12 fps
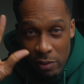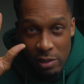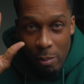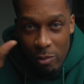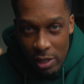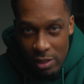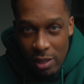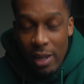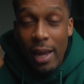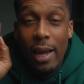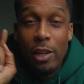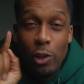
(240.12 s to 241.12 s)
for some reason,
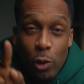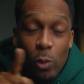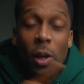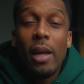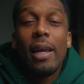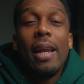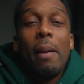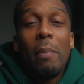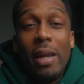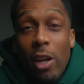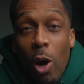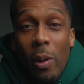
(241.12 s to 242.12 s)
and you can let
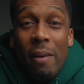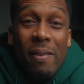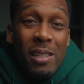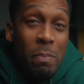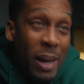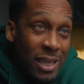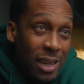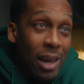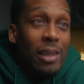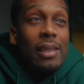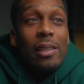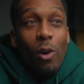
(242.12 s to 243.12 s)
me know if it's better
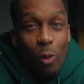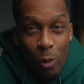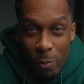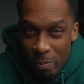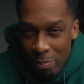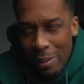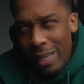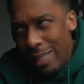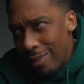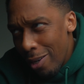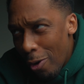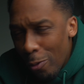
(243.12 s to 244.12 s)
or
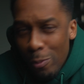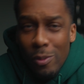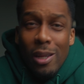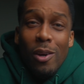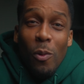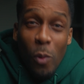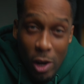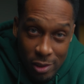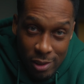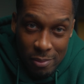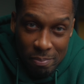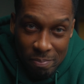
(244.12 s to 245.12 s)
please no,
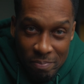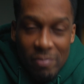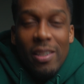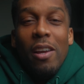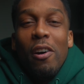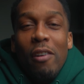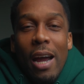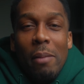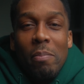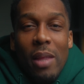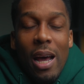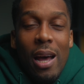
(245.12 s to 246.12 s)
worse. All right,
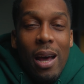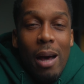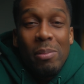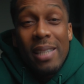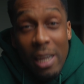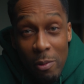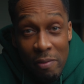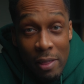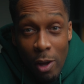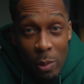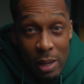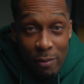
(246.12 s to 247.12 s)
I'm sticking with it
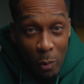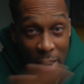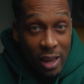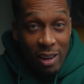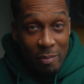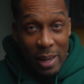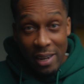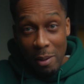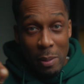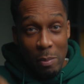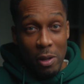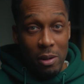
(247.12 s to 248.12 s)
though, either way, I've made a
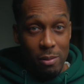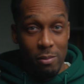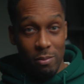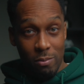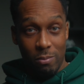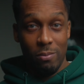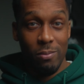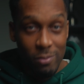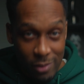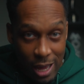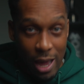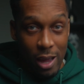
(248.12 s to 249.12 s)
commitment.
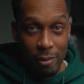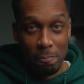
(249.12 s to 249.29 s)
Yeah,